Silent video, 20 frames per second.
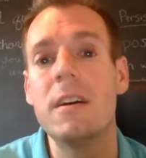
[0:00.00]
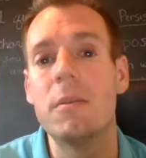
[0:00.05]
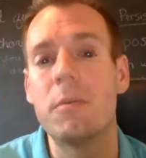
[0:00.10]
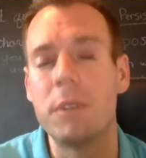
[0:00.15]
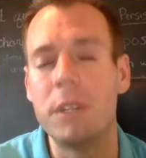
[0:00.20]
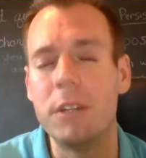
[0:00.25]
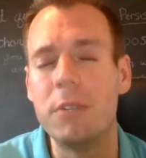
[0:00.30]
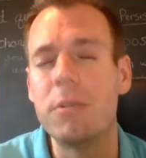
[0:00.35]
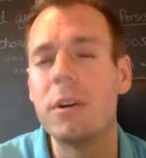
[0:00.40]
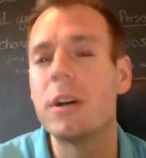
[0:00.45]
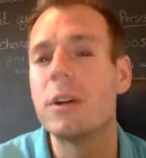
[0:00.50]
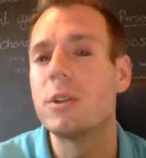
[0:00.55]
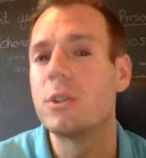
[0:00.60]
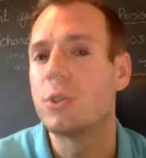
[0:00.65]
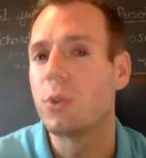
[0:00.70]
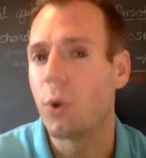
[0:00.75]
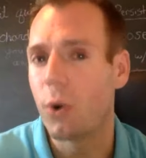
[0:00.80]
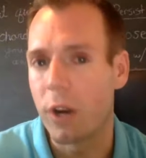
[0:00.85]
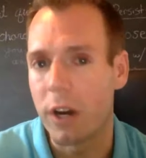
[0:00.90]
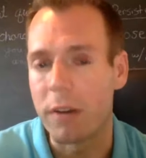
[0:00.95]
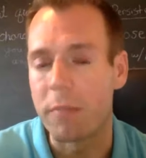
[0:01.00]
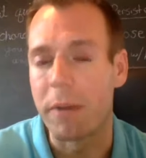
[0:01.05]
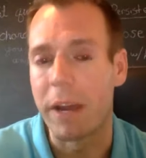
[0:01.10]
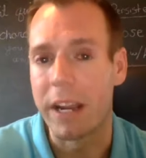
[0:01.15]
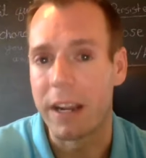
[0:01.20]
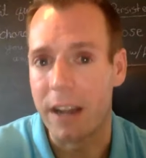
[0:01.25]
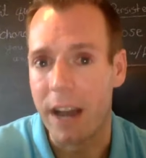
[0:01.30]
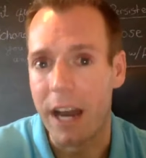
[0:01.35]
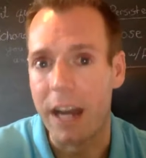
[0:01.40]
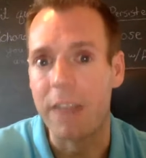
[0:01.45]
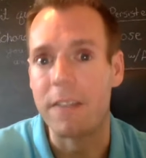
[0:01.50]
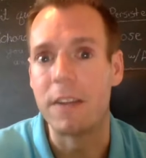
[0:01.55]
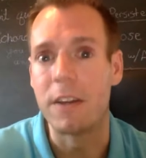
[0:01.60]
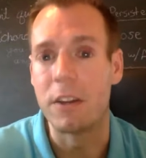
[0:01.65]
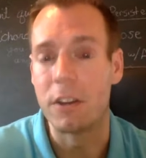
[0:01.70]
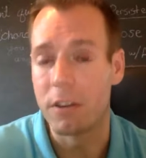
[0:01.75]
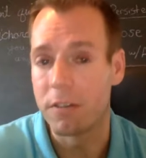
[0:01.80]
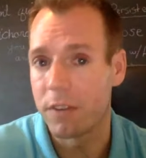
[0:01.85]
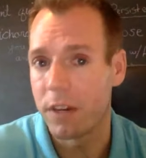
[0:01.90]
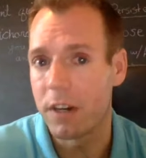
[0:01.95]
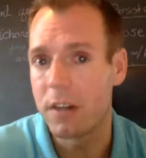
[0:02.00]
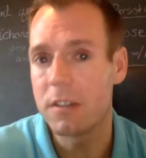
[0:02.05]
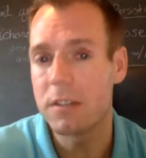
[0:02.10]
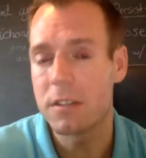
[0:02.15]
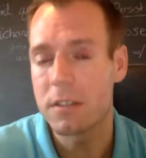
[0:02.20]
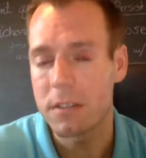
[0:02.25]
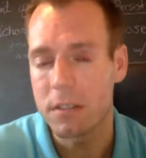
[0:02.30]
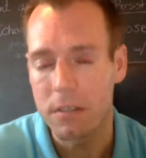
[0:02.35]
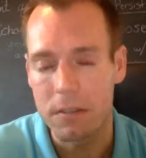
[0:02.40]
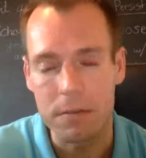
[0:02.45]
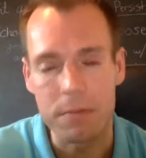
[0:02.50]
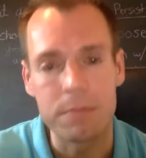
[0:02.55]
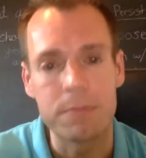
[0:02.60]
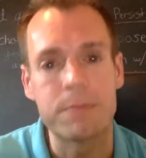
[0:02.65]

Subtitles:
when you are adored by God in the universe,